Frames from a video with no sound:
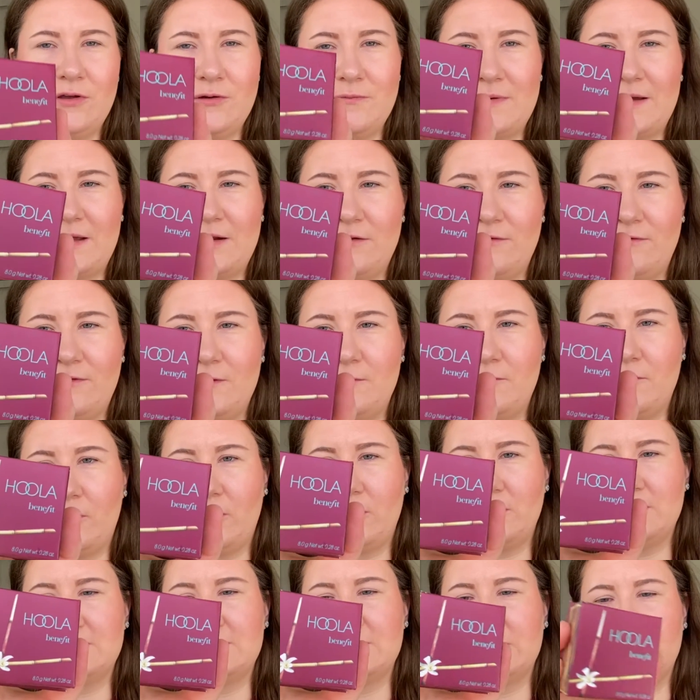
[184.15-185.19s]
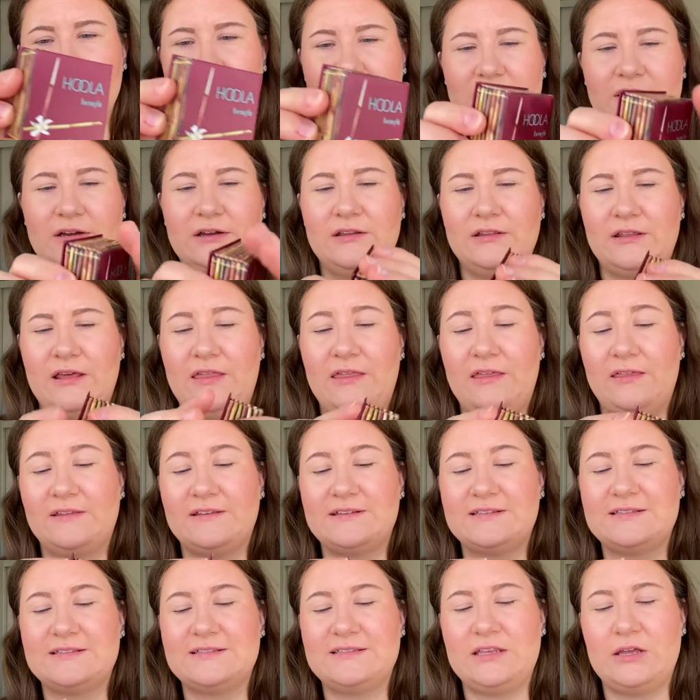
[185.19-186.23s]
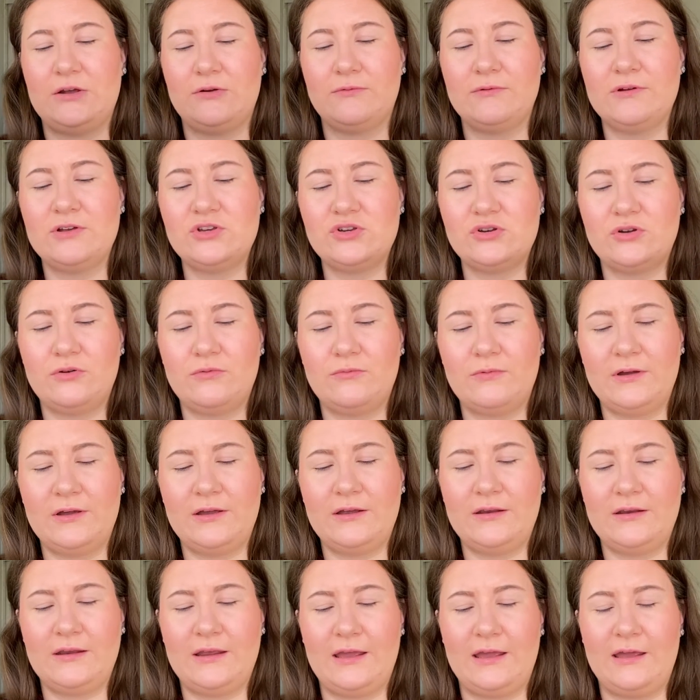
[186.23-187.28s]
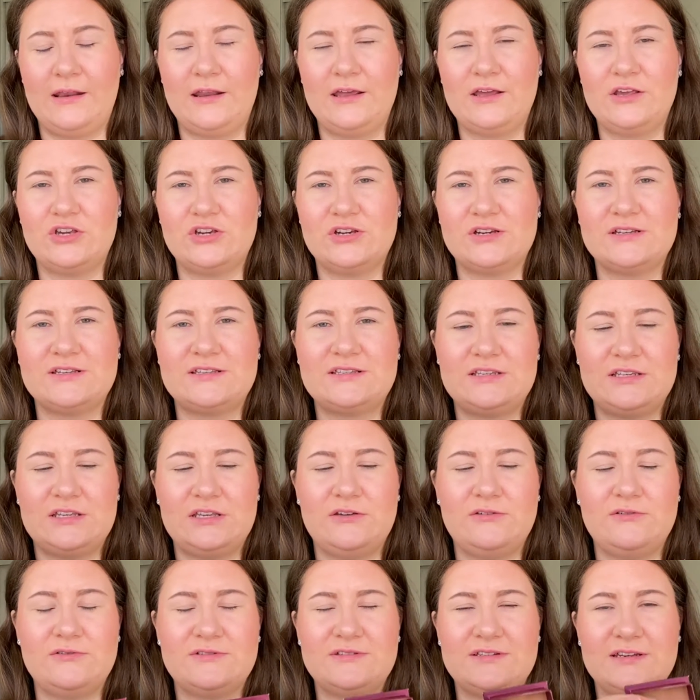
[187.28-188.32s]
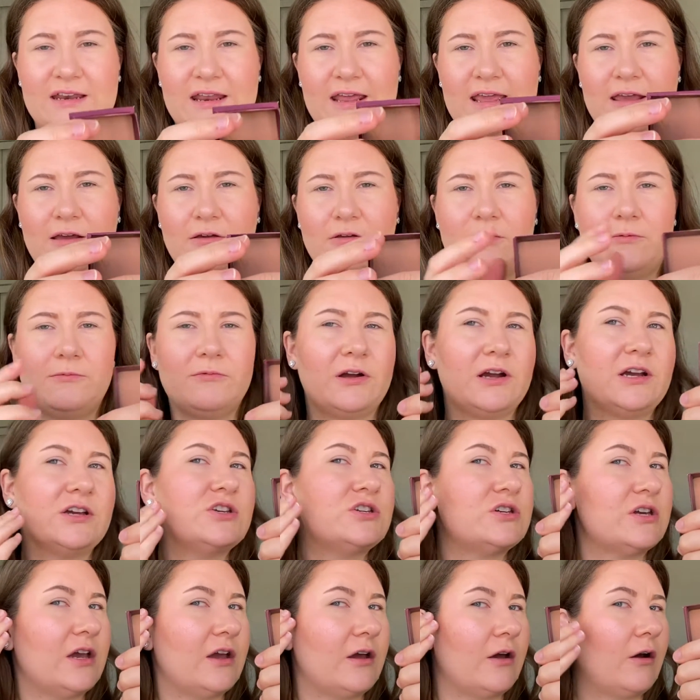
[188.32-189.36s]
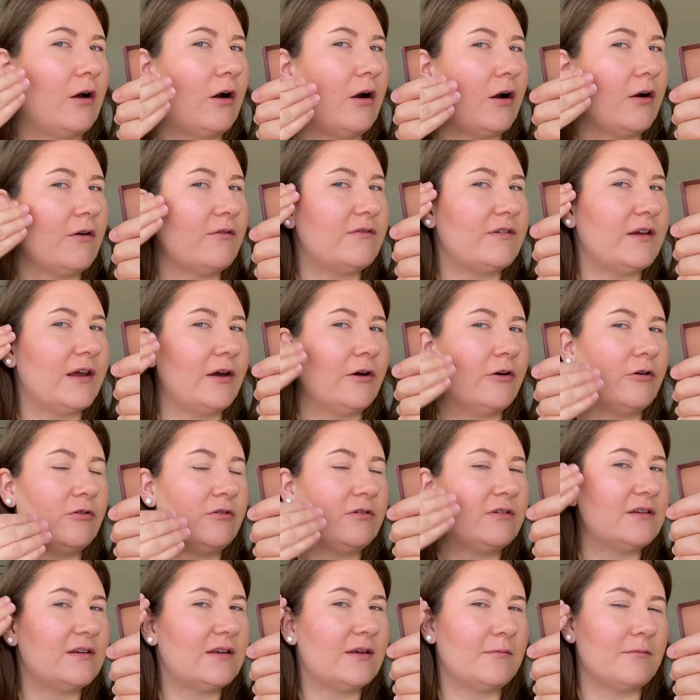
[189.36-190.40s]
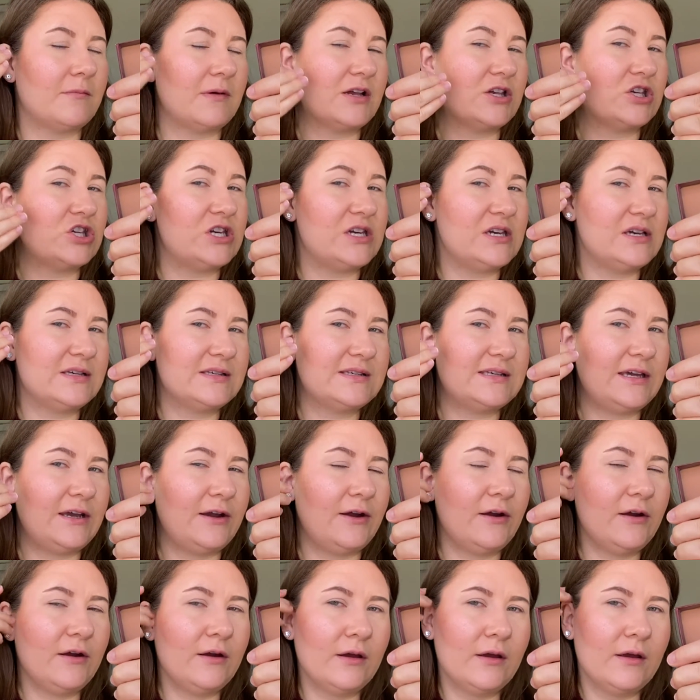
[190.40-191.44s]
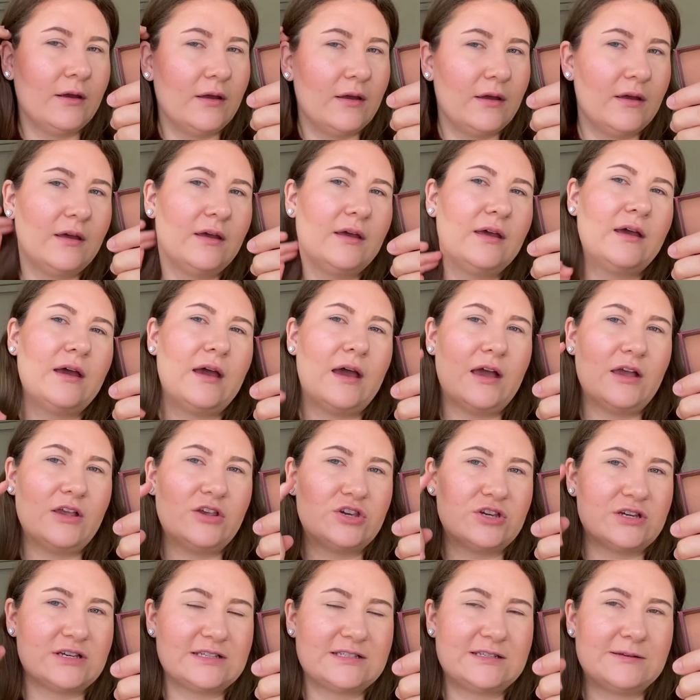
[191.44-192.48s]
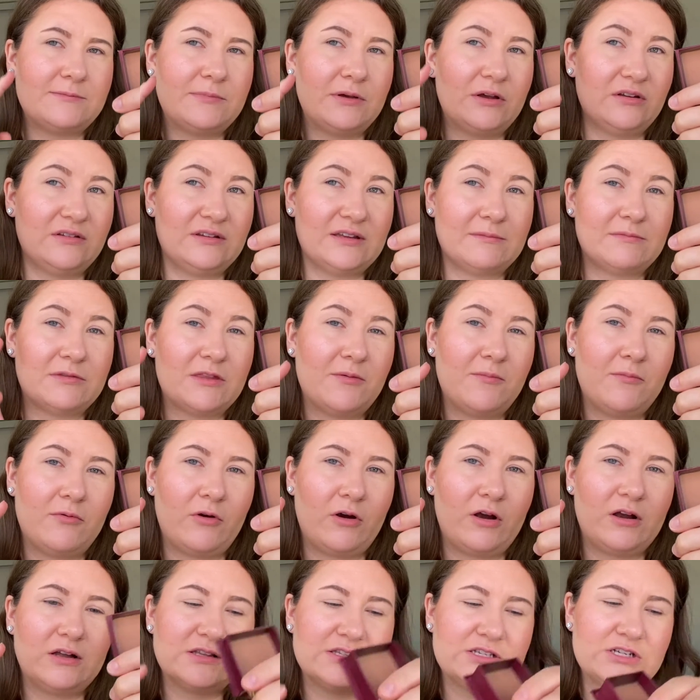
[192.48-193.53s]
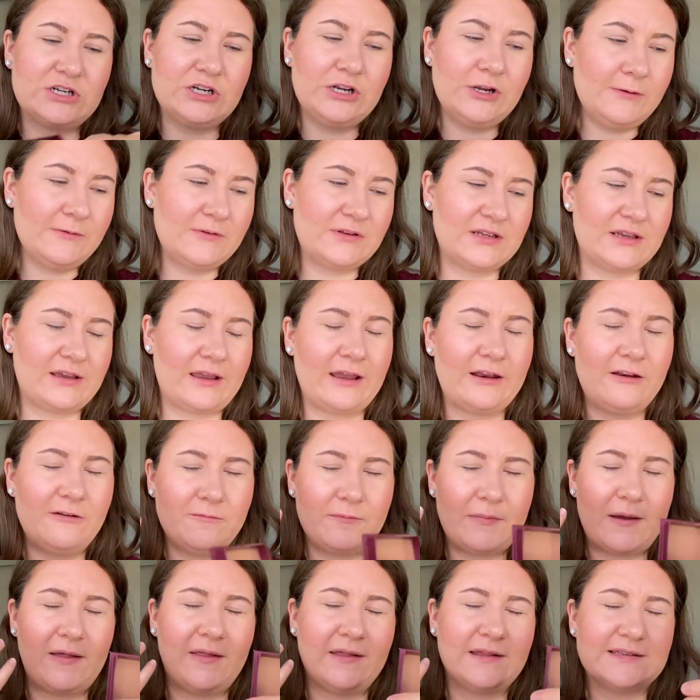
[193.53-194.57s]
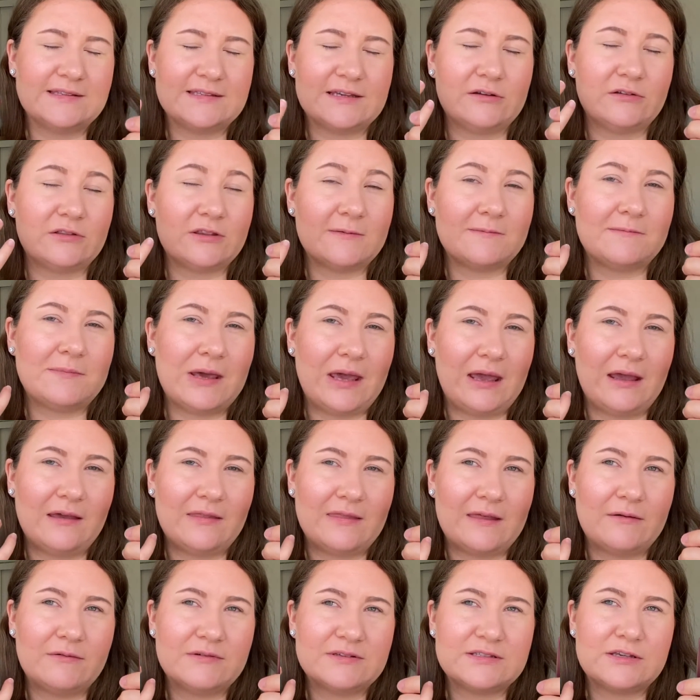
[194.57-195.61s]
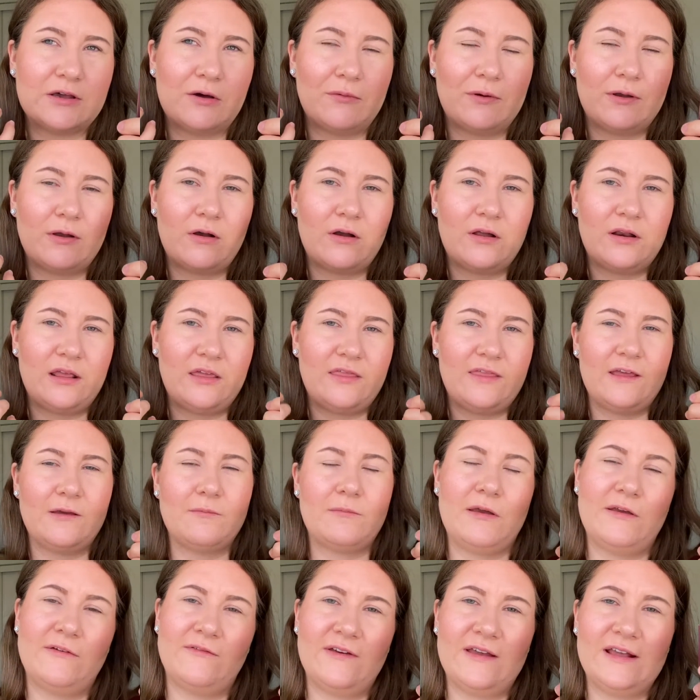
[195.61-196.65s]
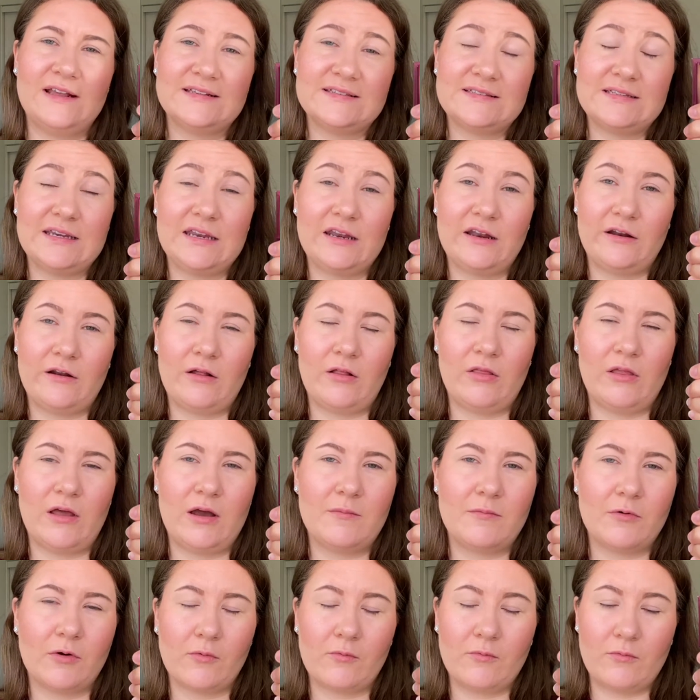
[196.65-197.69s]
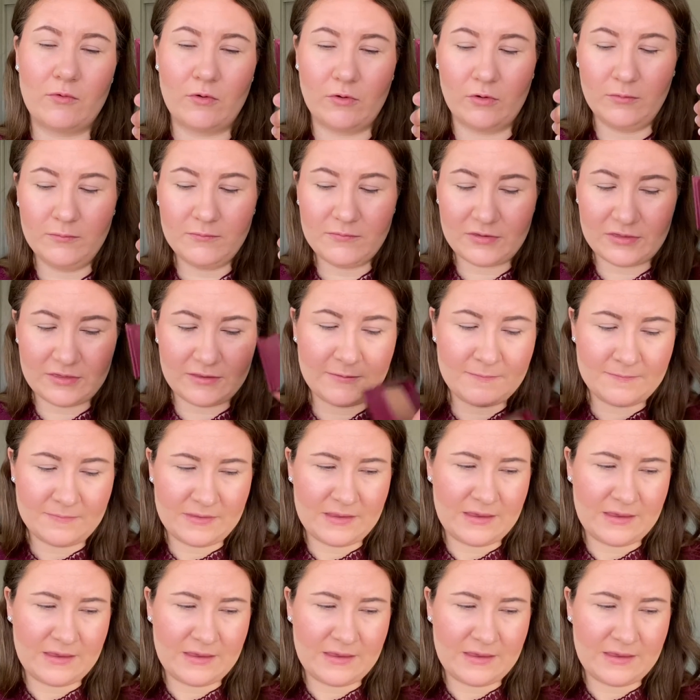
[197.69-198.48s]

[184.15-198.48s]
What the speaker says: Benefit bronzer. I think this is the original one, and I just used an angle brush and carved out my cheeks here and just built up the bronzer to kind of balance out the pink that was going on. I think my face needed a lot more warmth.